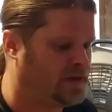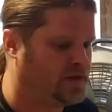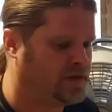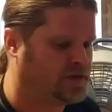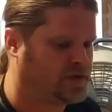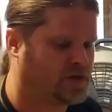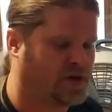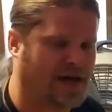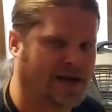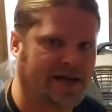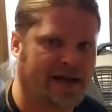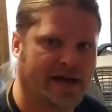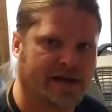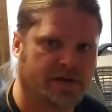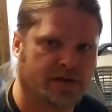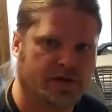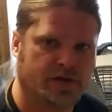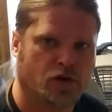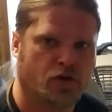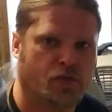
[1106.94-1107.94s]
So I
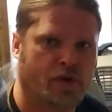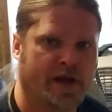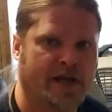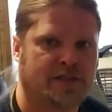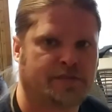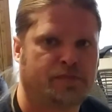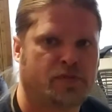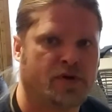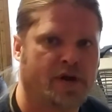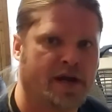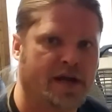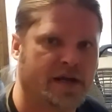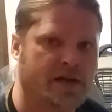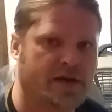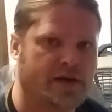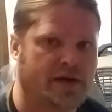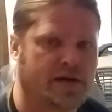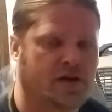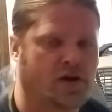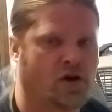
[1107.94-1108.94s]
got new
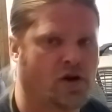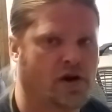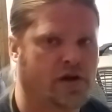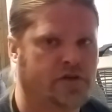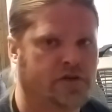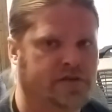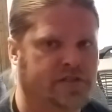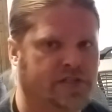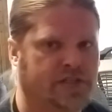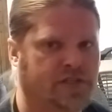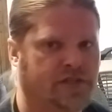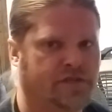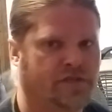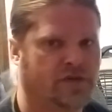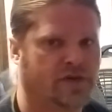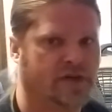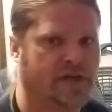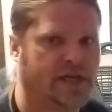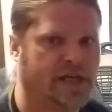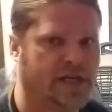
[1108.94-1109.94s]
respirator and cartridges
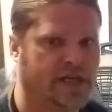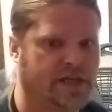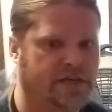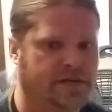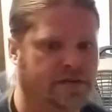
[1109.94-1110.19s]
for it,